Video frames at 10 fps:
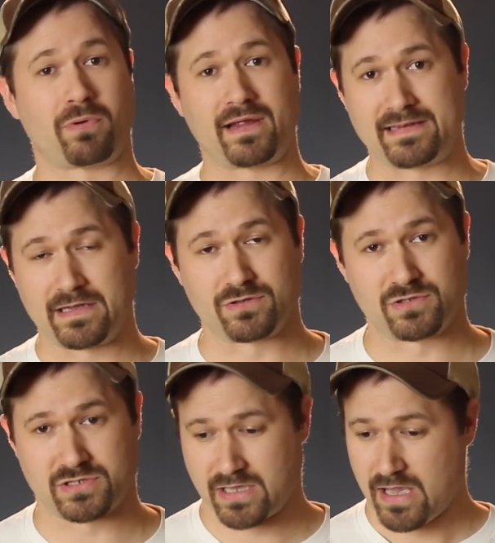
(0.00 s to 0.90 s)
brand deal
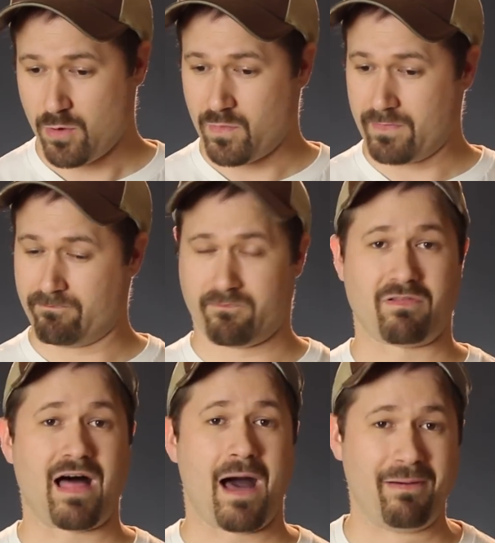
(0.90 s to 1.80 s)
just went
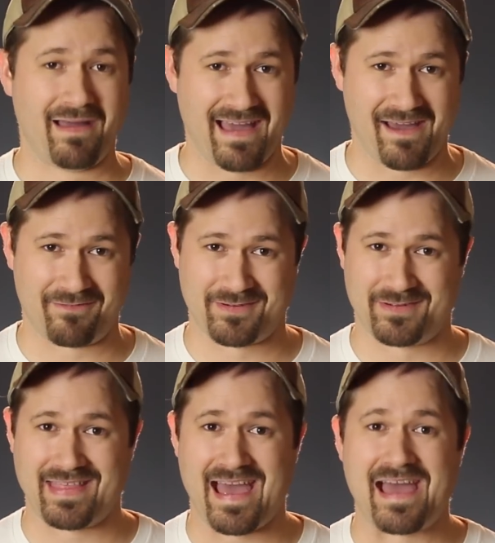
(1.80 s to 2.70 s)
flop after
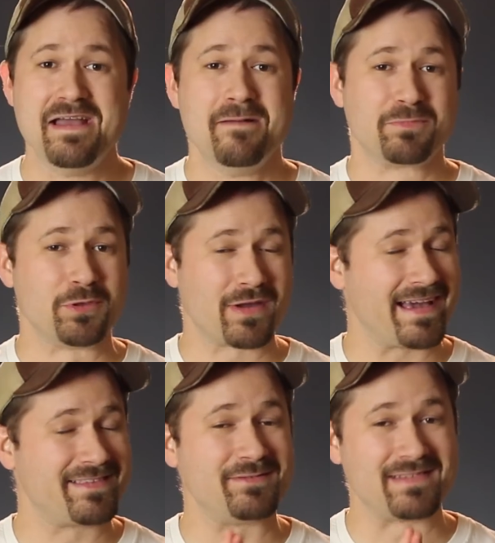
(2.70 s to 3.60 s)
that. You
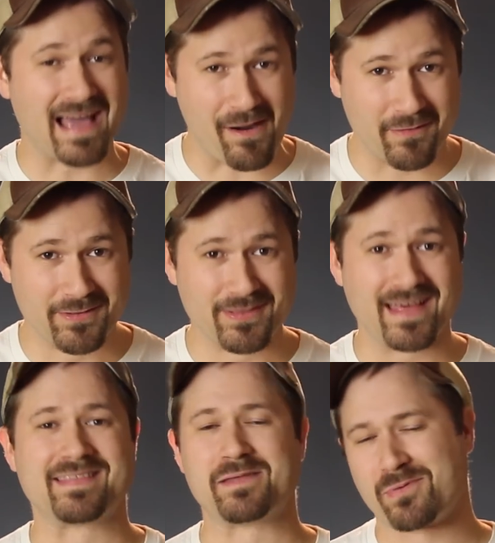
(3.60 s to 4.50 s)
guys do not want to do
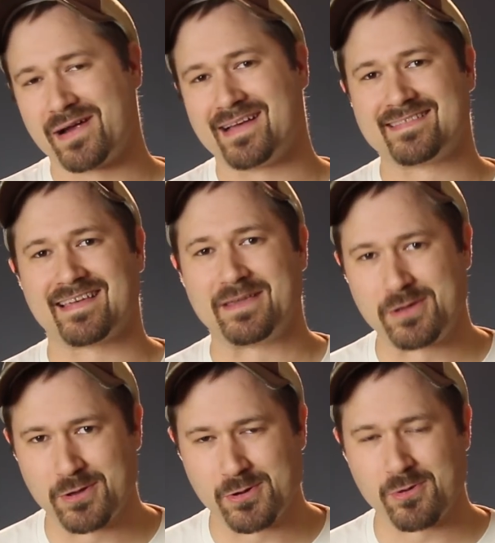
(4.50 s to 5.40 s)
that to the brands that
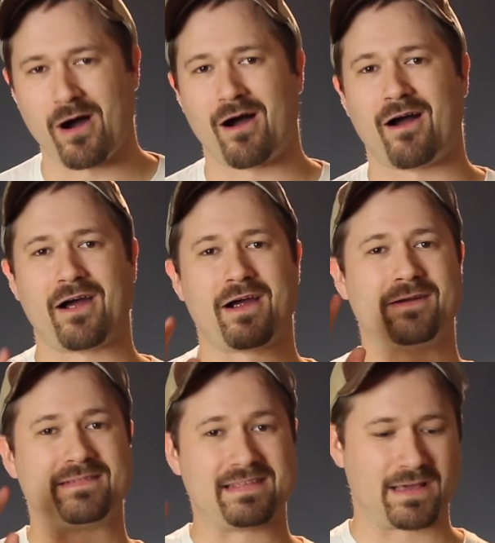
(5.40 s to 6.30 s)
you
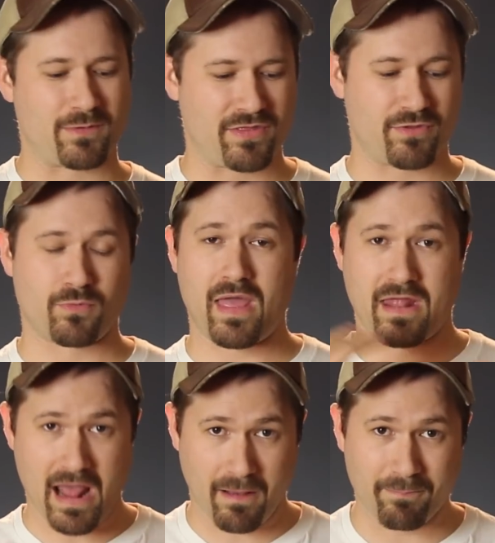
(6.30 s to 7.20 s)
are dealing with
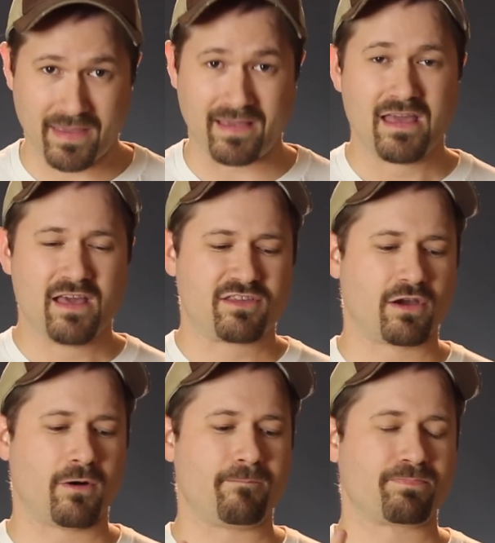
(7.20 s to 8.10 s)
and helping.
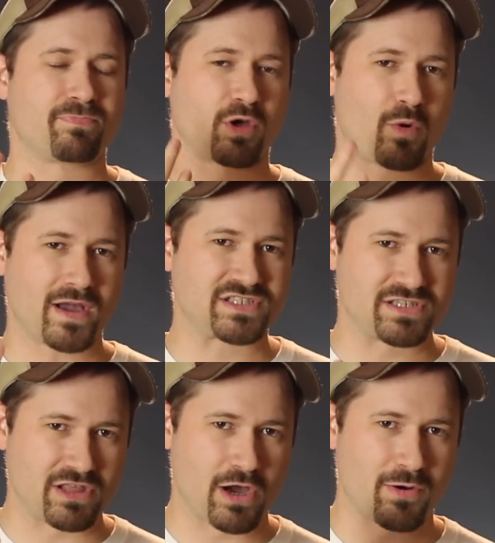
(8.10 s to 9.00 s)
So the
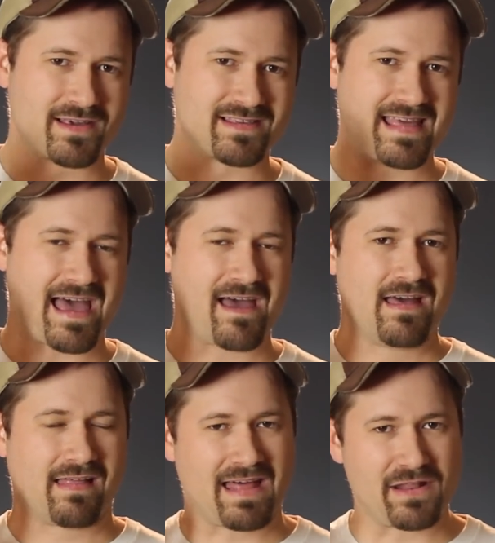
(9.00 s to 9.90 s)
question though is that
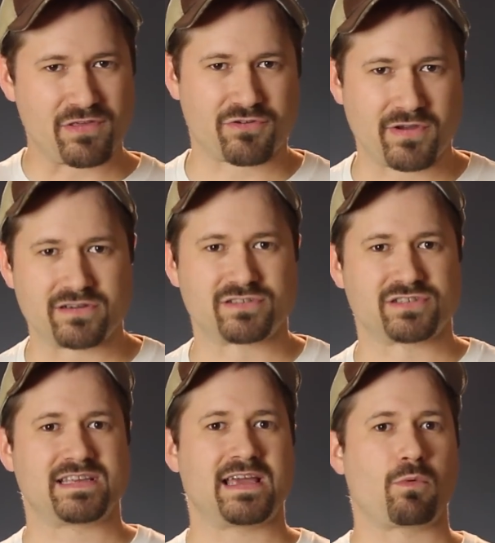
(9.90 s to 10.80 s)
a lot of these creators are
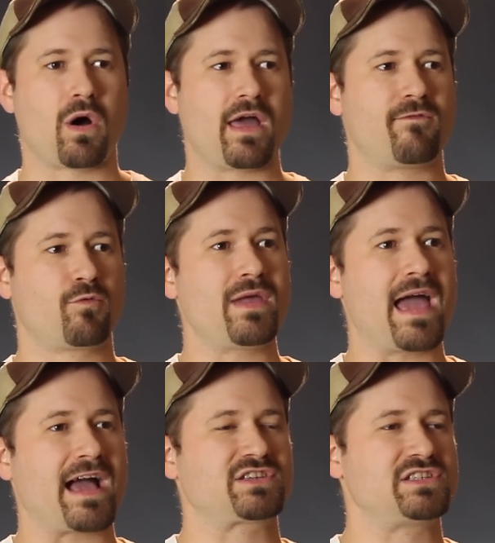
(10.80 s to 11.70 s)
saying, well, if we
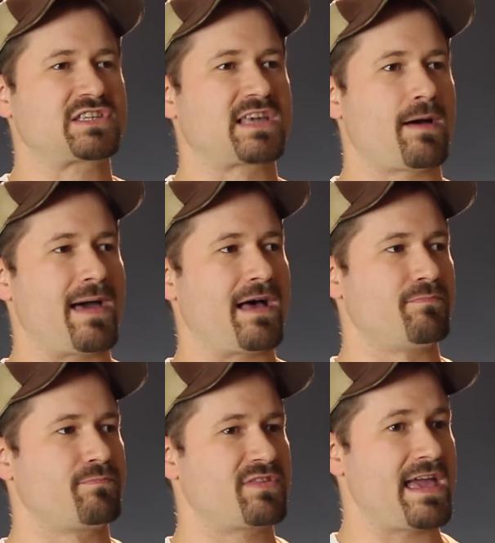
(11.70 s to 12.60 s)
actually just come out
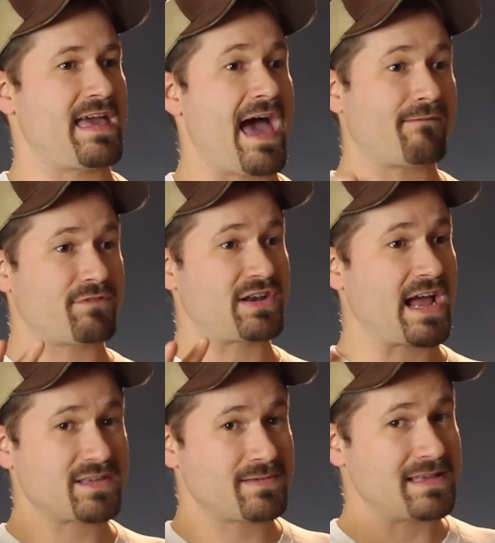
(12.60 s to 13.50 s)
and say,
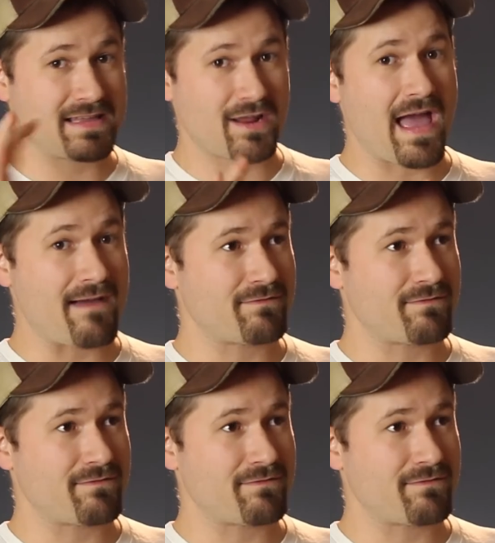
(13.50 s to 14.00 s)
advertisement, you know,